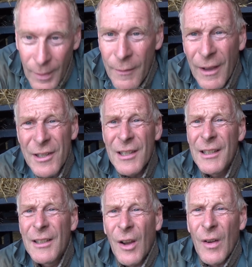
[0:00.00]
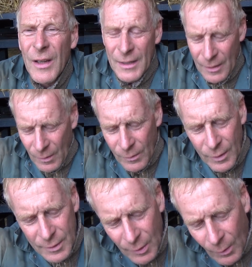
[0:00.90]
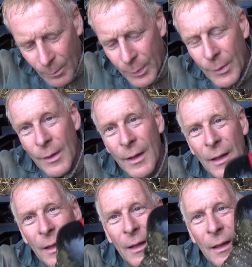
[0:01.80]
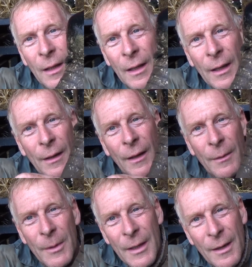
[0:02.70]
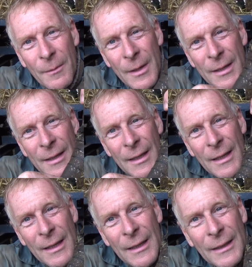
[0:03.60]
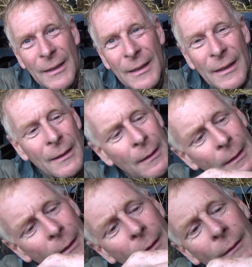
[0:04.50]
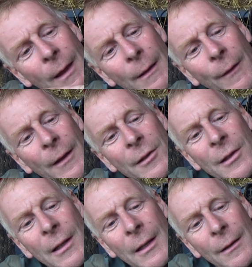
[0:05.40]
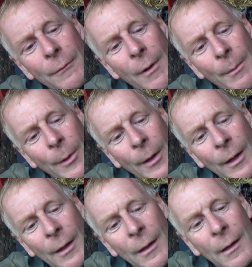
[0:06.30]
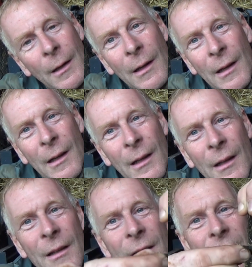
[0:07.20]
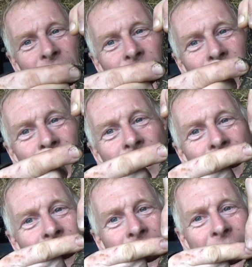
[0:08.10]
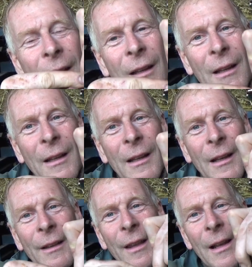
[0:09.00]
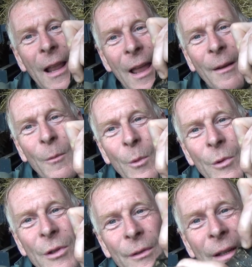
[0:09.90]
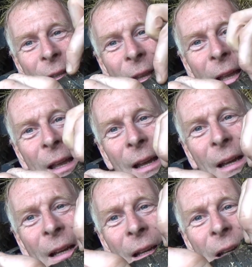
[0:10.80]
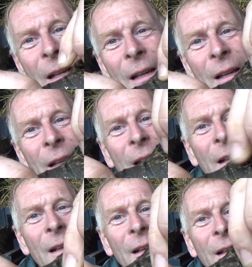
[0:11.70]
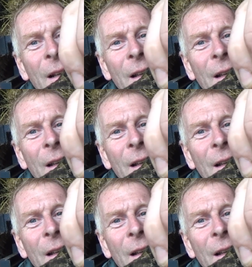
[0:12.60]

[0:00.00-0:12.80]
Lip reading: they've actually died on the top. Here, can we see that? They've actually, the rubber has gone, and they're letting water in there. And